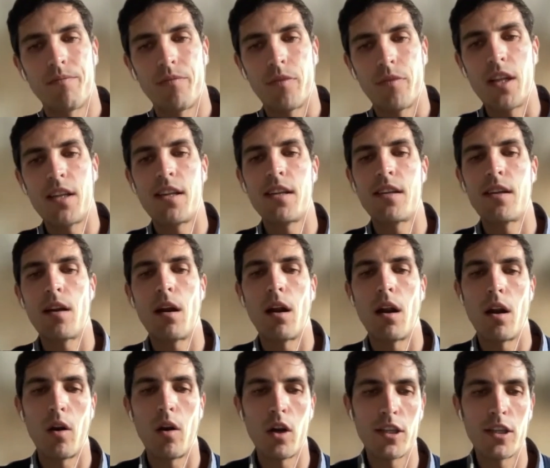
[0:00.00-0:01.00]
This is a
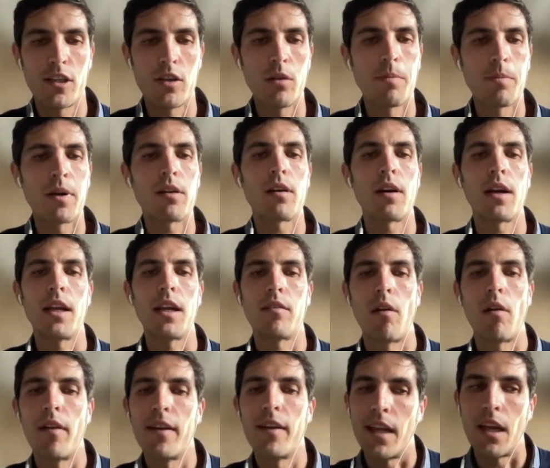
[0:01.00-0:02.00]
super
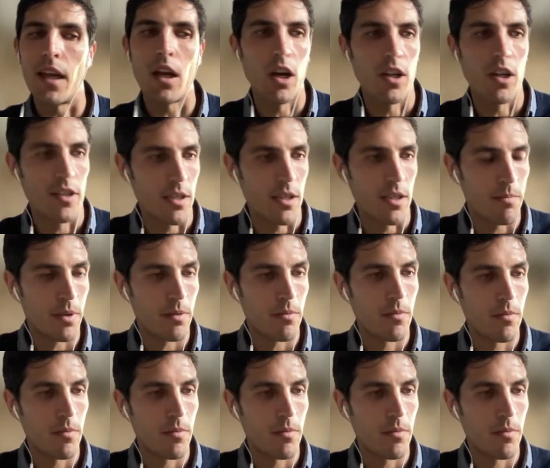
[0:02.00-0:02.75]
interesting concept.